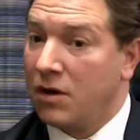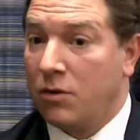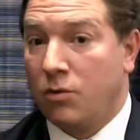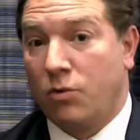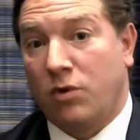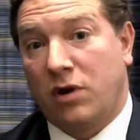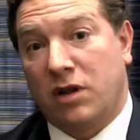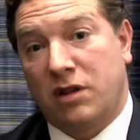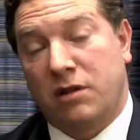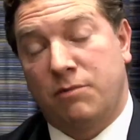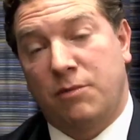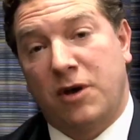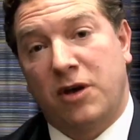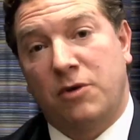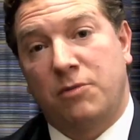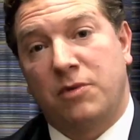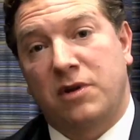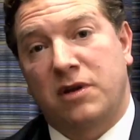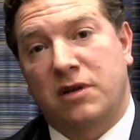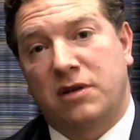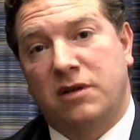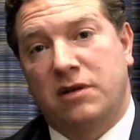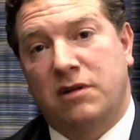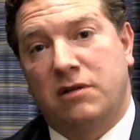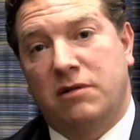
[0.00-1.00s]
Well, at the moment,
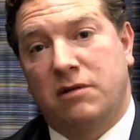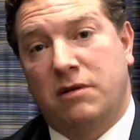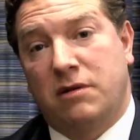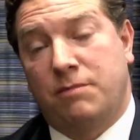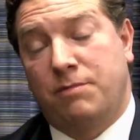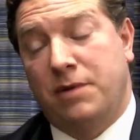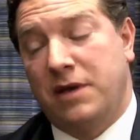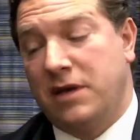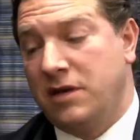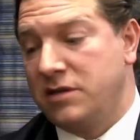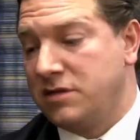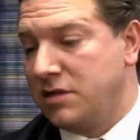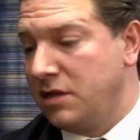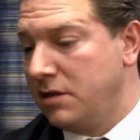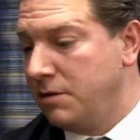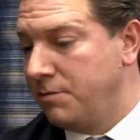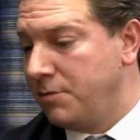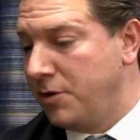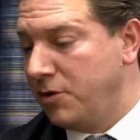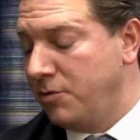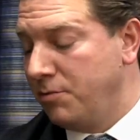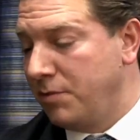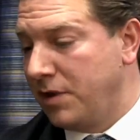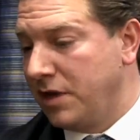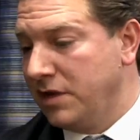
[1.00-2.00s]
it appears that the
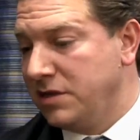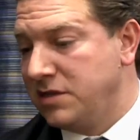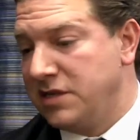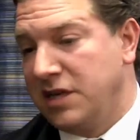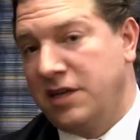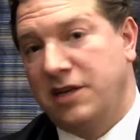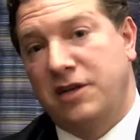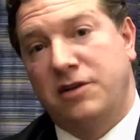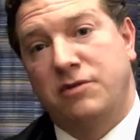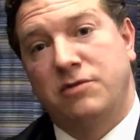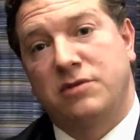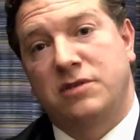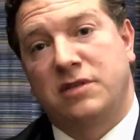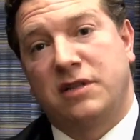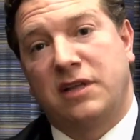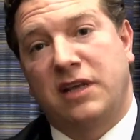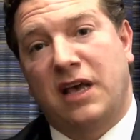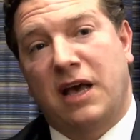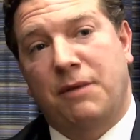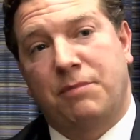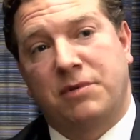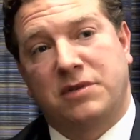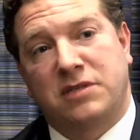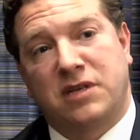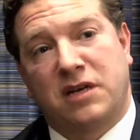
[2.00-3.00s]
boom continues. The
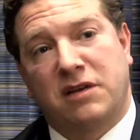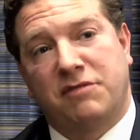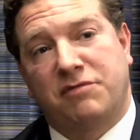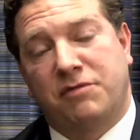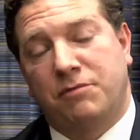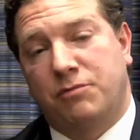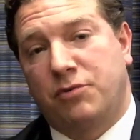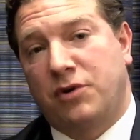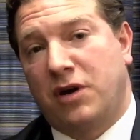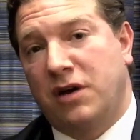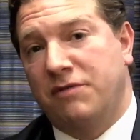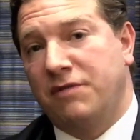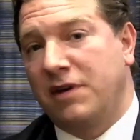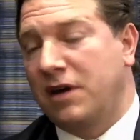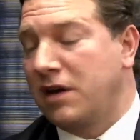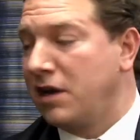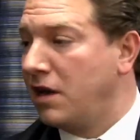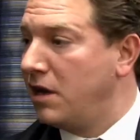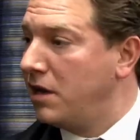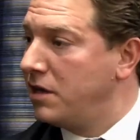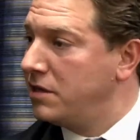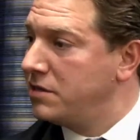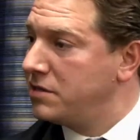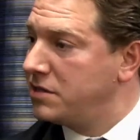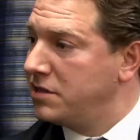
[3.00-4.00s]
appetite from private
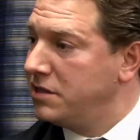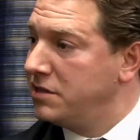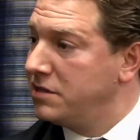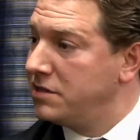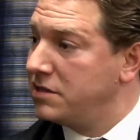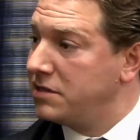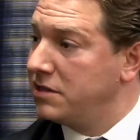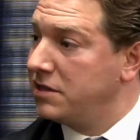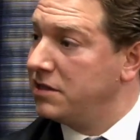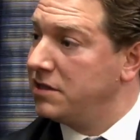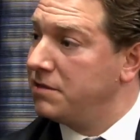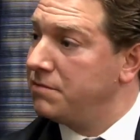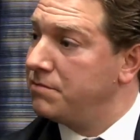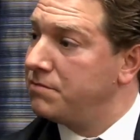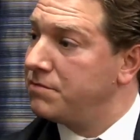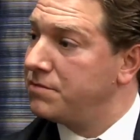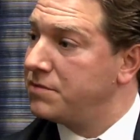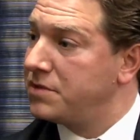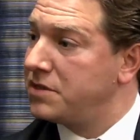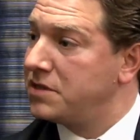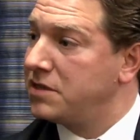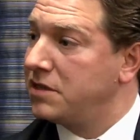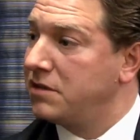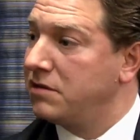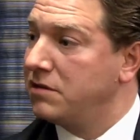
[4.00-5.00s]
clients is
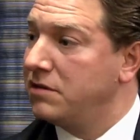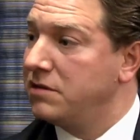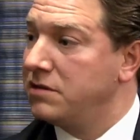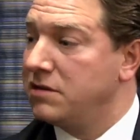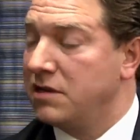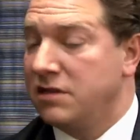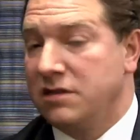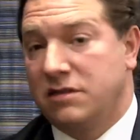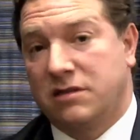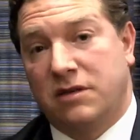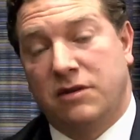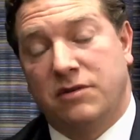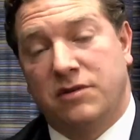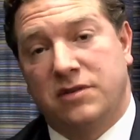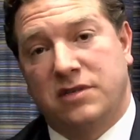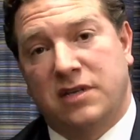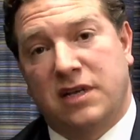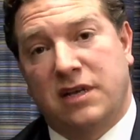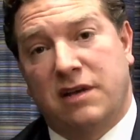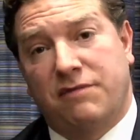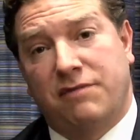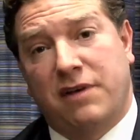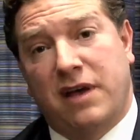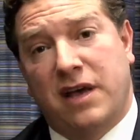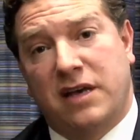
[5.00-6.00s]
still as good as it
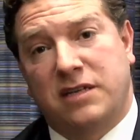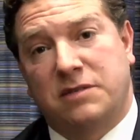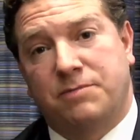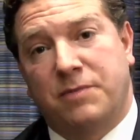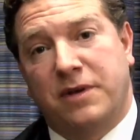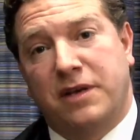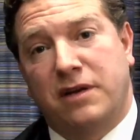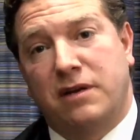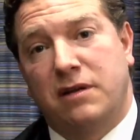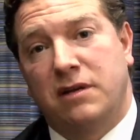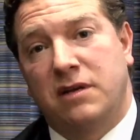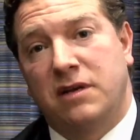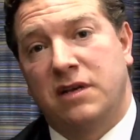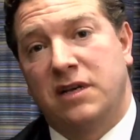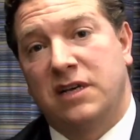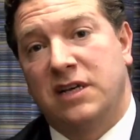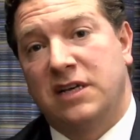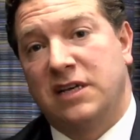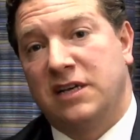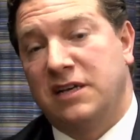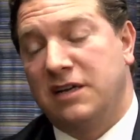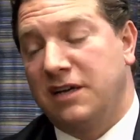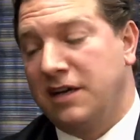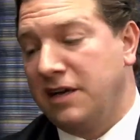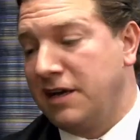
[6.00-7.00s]
ever has been.
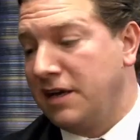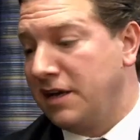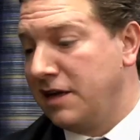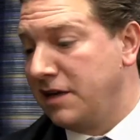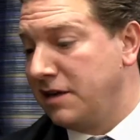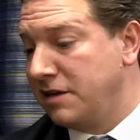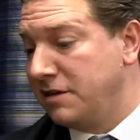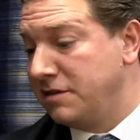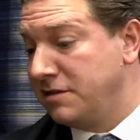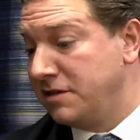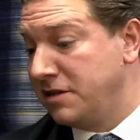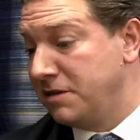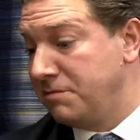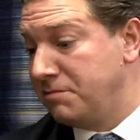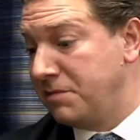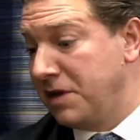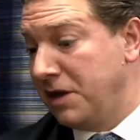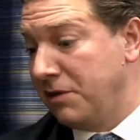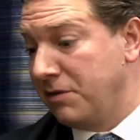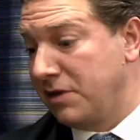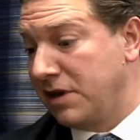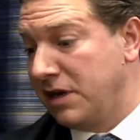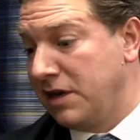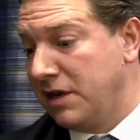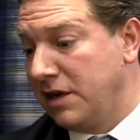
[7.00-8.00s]
And
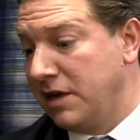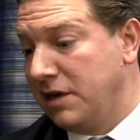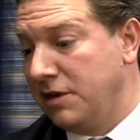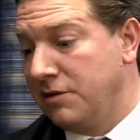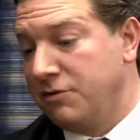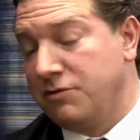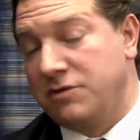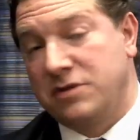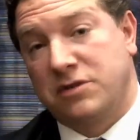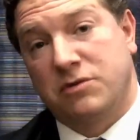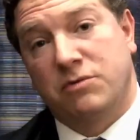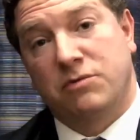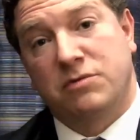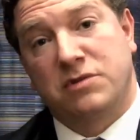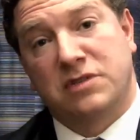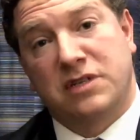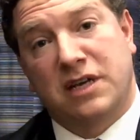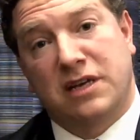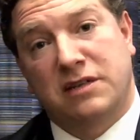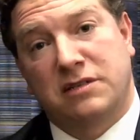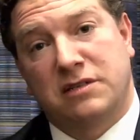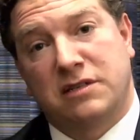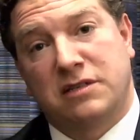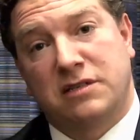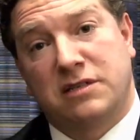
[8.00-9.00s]
clearly the resource
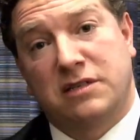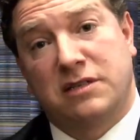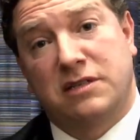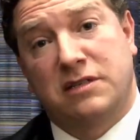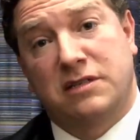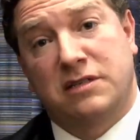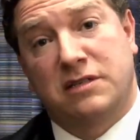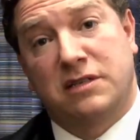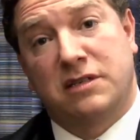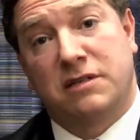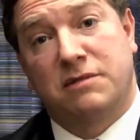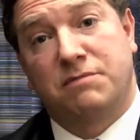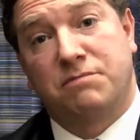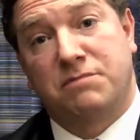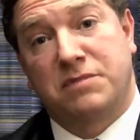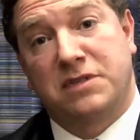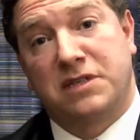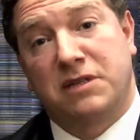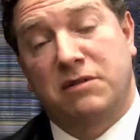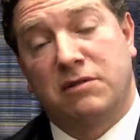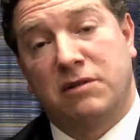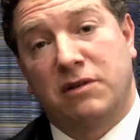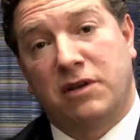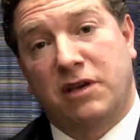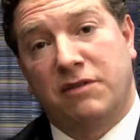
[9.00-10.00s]
sector is
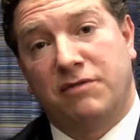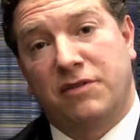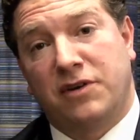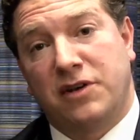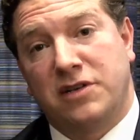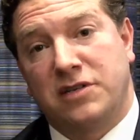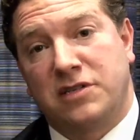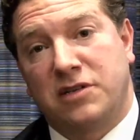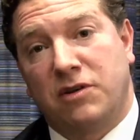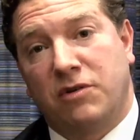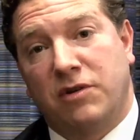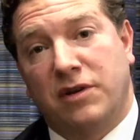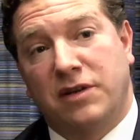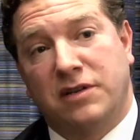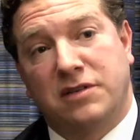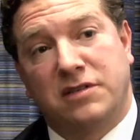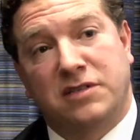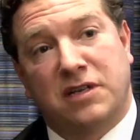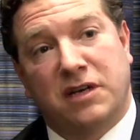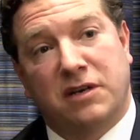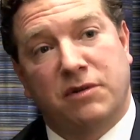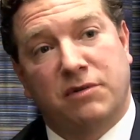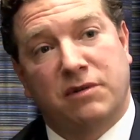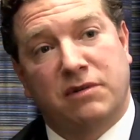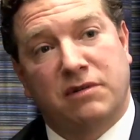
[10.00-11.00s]
still looking very solid,
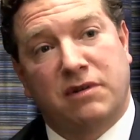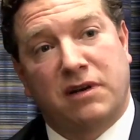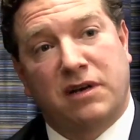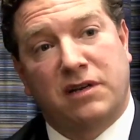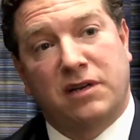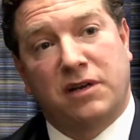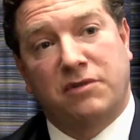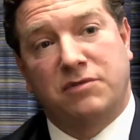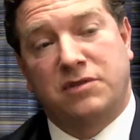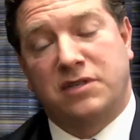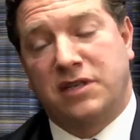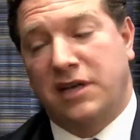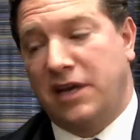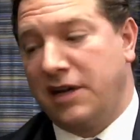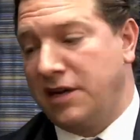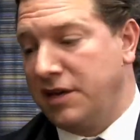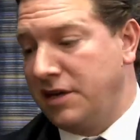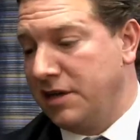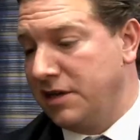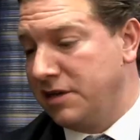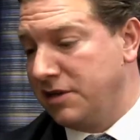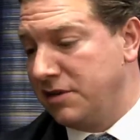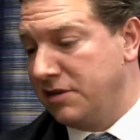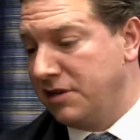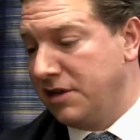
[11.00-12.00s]
so I don't see
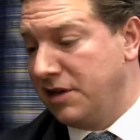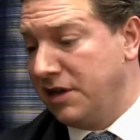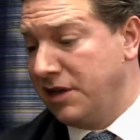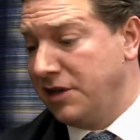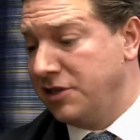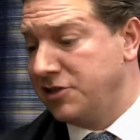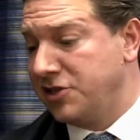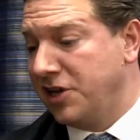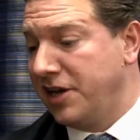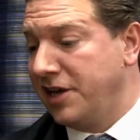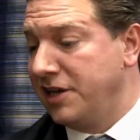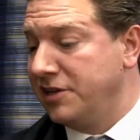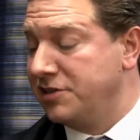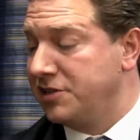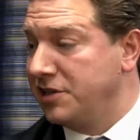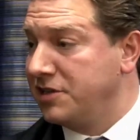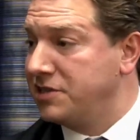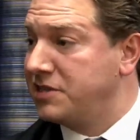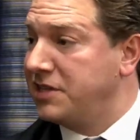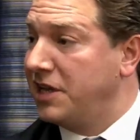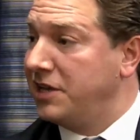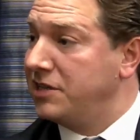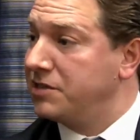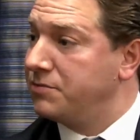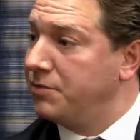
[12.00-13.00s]
any change in
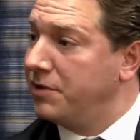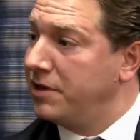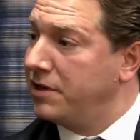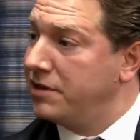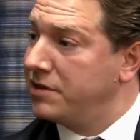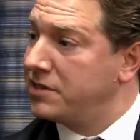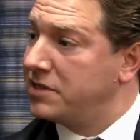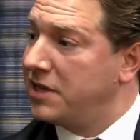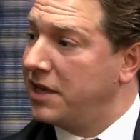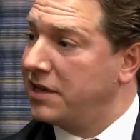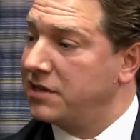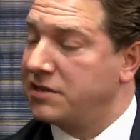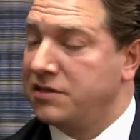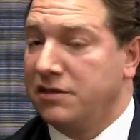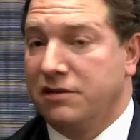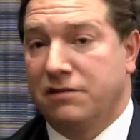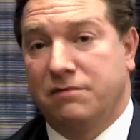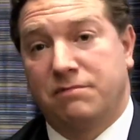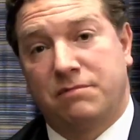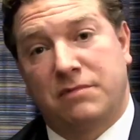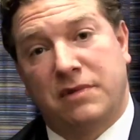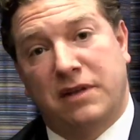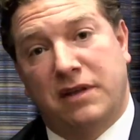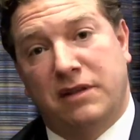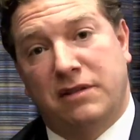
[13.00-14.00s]
sentiment in the sector
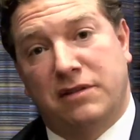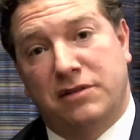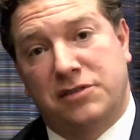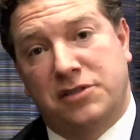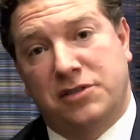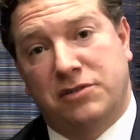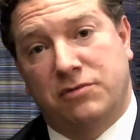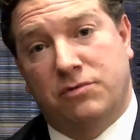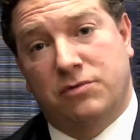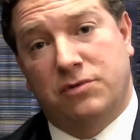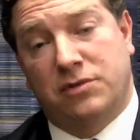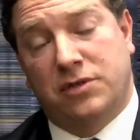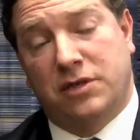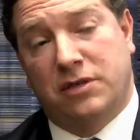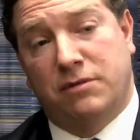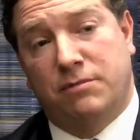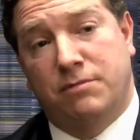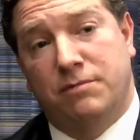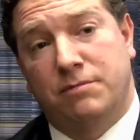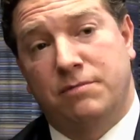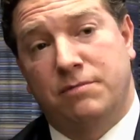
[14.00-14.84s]
in the short term.